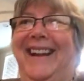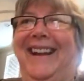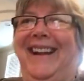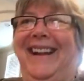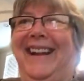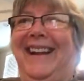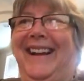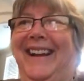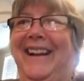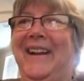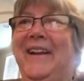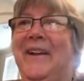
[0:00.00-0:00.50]

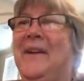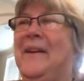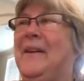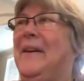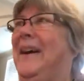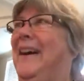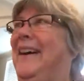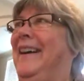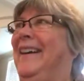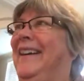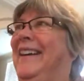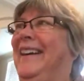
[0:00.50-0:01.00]

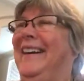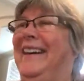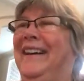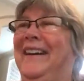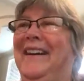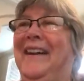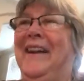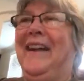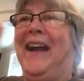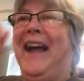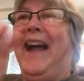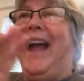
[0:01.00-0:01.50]

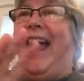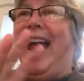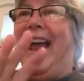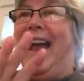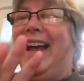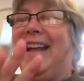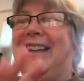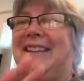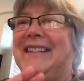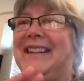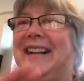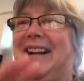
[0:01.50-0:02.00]

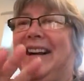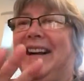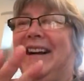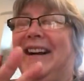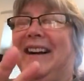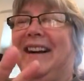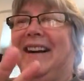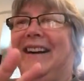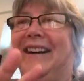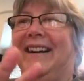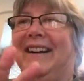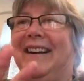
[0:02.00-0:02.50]
and,
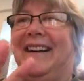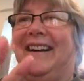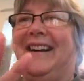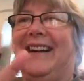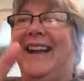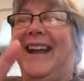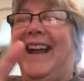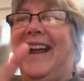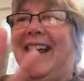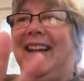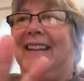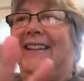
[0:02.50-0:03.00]
uh,
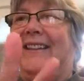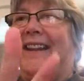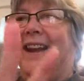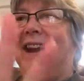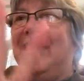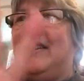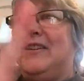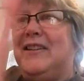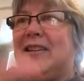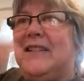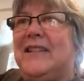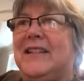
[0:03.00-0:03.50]
and
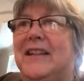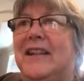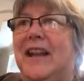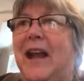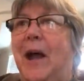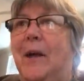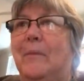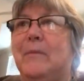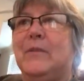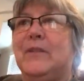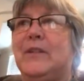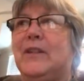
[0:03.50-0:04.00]
light just
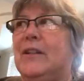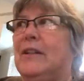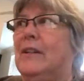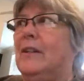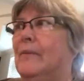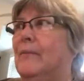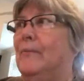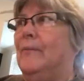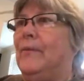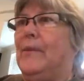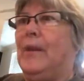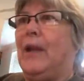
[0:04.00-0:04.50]
comes,
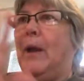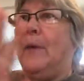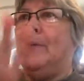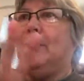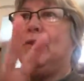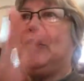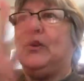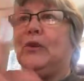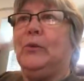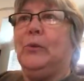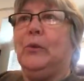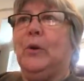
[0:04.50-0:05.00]

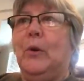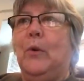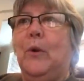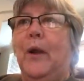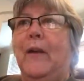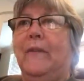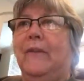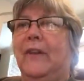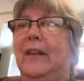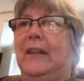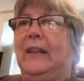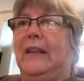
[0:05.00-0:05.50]
comes through
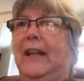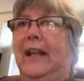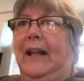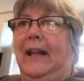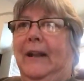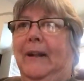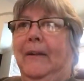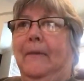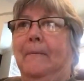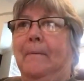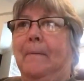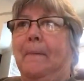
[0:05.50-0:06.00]

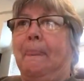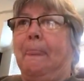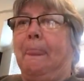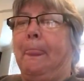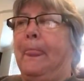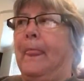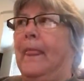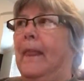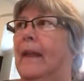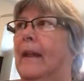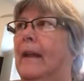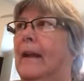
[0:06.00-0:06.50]
everything.
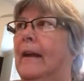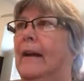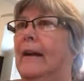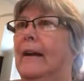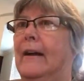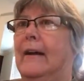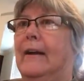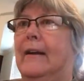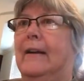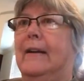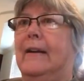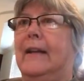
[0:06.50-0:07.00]

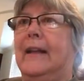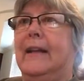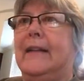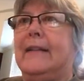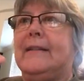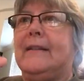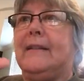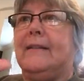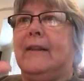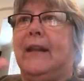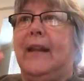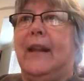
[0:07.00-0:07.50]
Uh,
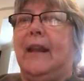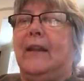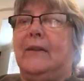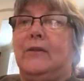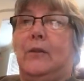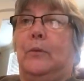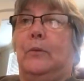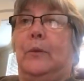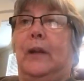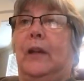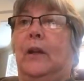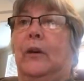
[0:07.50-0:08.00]
his,
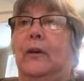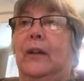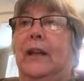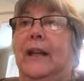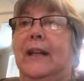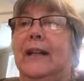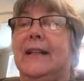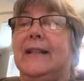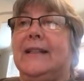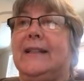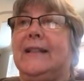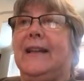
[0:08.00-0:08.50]
it's, we don't
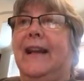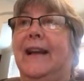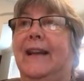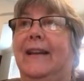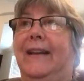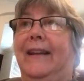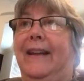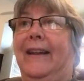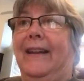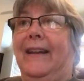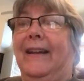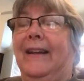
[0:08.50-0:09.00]
need a
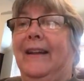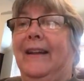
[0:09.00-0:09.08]
sun.